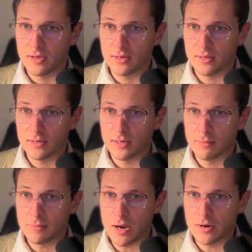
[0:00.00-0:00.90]

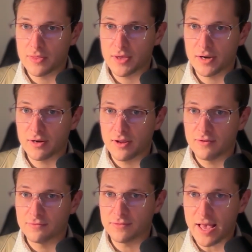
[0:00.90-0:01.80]
Are there
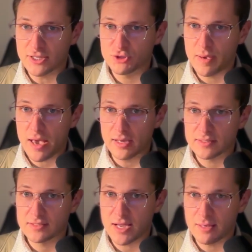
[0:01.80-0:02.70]

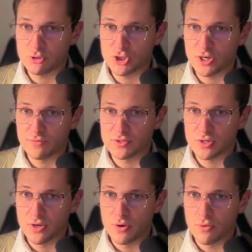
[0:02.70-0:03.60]
flashbacks, time shifts,
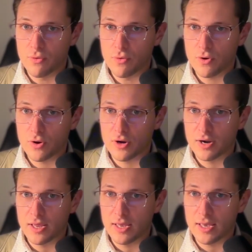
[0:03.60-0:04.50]
or
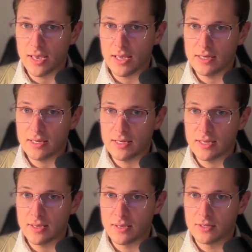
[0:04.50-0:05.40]

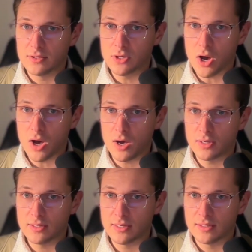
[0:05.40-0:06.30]
any
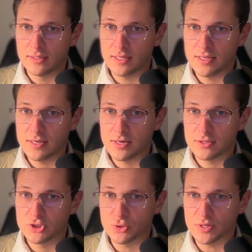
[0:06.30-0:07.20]
non-linear
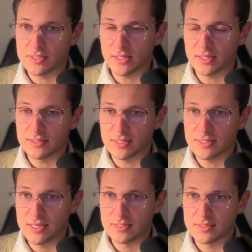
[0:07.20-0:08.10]
storytelling
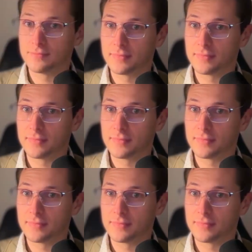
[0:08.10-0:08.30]
techniques?